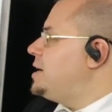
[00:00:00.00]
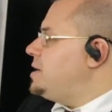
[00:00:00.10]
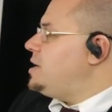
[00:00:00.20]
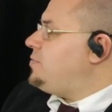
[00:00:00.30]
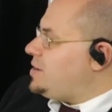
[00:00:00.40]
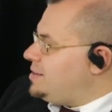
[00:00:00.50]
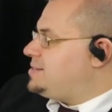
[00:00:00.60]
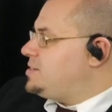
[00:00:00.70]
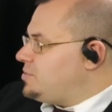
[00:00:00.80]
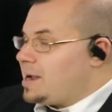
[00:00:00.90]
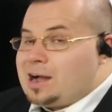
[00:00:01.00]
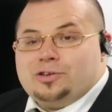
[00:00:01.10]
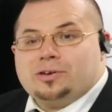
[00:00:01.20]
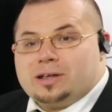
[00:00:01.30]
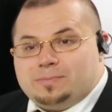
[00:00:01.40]
you have to consider how you're
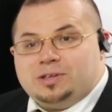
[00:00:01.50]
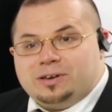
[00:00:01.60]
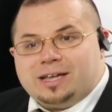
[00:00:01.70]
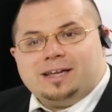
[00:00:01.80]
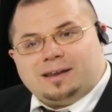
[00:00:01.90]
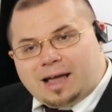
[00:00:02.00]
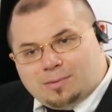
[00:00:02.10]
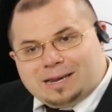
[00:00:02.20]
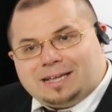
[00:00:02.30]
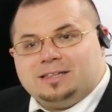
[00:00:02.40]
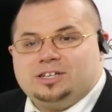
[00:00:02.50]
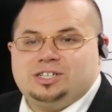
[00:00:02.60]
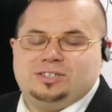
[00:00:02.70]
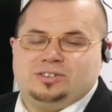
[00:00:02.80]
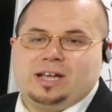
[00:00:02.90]
computing it and how many
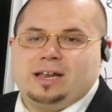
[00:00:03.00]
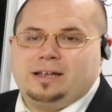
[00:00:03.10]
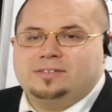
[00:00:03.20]
collisions you're getting.